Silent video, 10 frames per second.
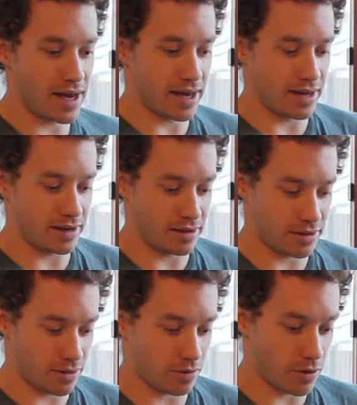
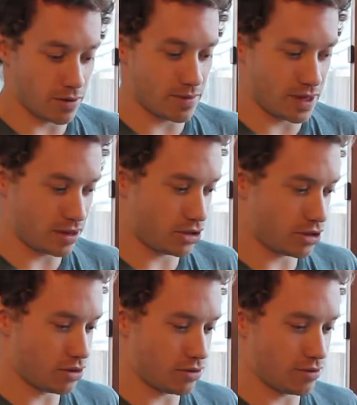and throw them
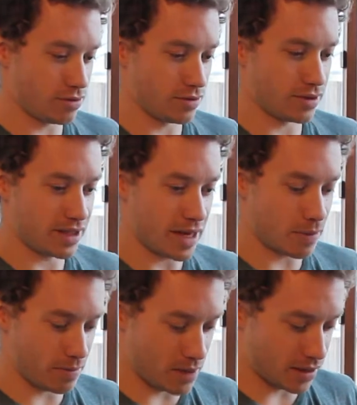into
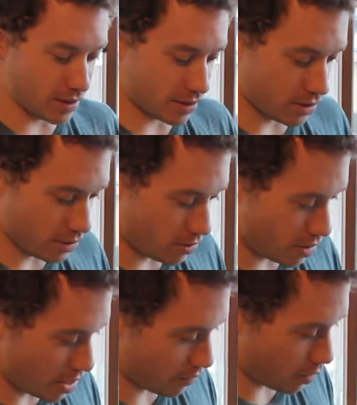separate bins.
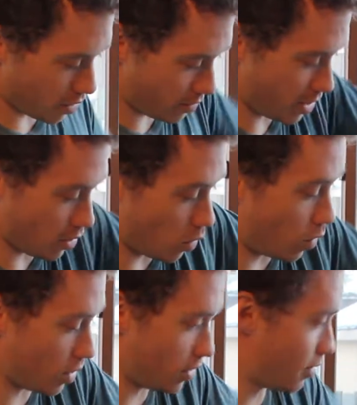So I've already
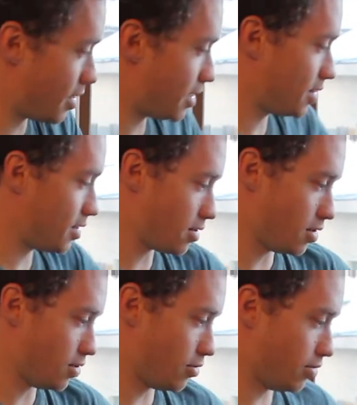oiled this. You
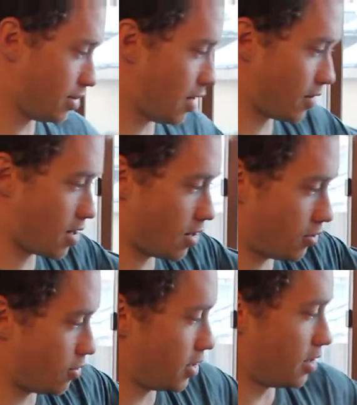can use
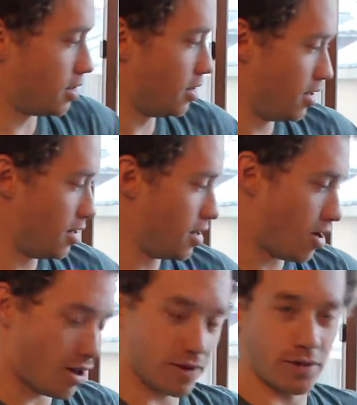avocado oil,
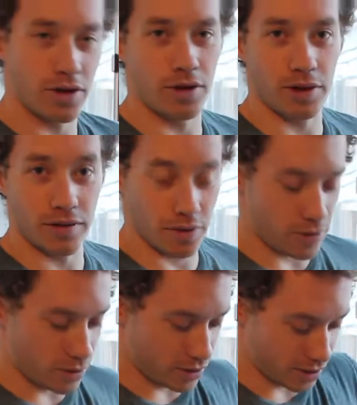olive oil, whatever
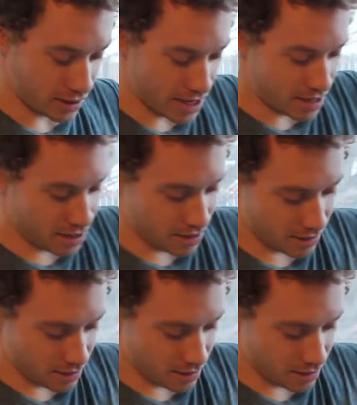oil you like.